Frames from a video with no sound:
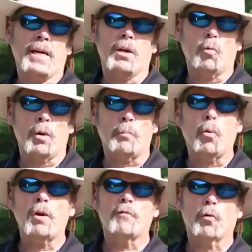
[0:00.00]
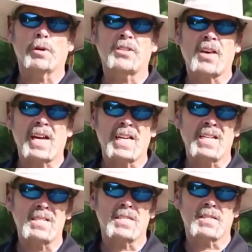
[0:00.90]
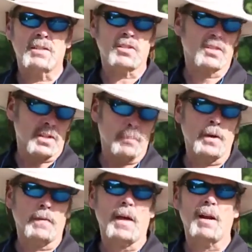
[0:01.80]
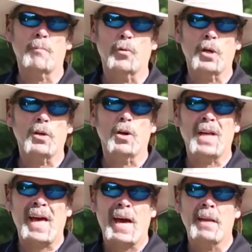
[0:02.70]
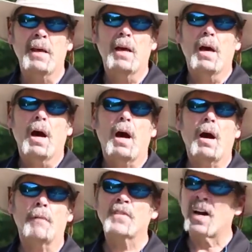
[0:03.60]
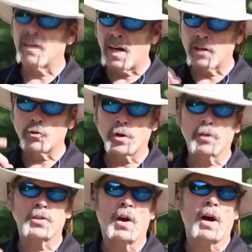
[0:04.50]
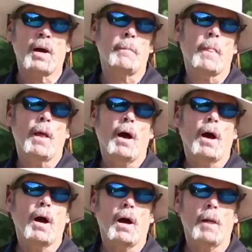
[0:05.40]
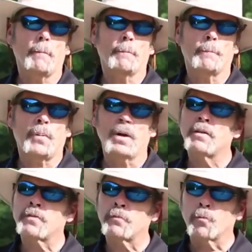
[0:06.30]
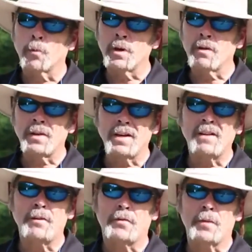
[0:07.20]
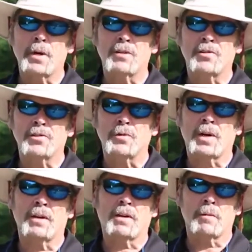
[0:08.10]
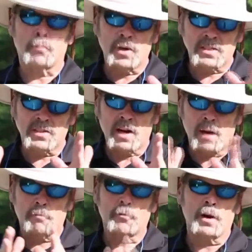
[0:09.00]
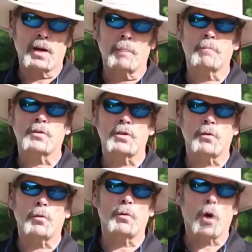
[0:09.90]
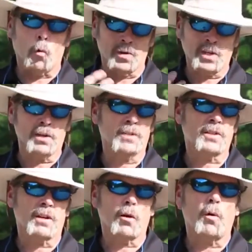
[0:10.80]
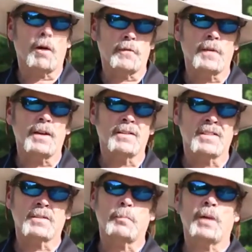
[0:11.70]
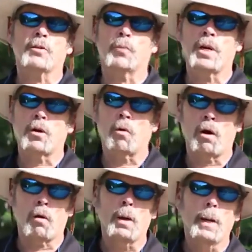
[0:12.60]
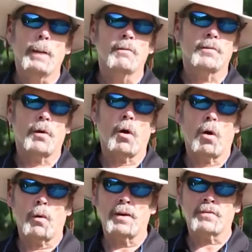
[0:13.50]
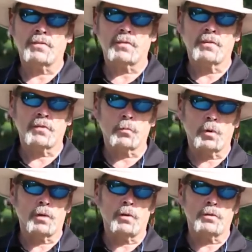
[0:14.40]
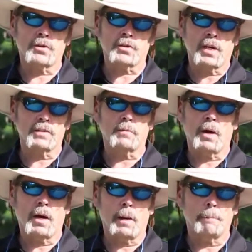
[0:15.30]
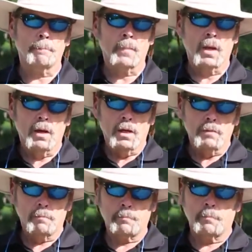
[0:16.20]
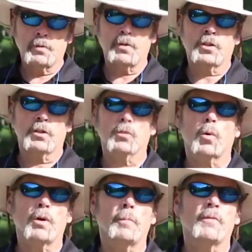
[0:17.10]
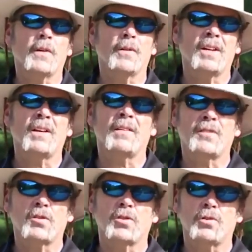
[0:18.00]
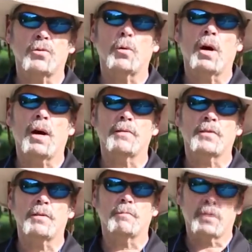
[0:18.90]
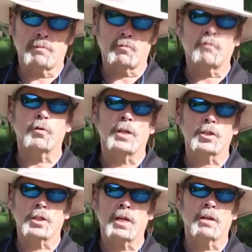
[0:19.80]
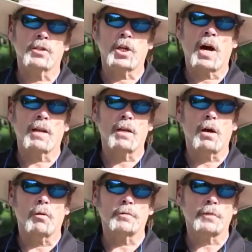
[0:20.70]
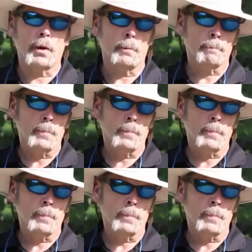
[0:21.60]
in 1.4 seconds. This is something that I'm pretty good at. I've got a lot of trigger time, but it's really easy because you're doing it in a compressed time frame to know when the gun's going to go off and then anticipate the recoil. So this is one of those positions where it'd be very easy to flinch and get a shot low. So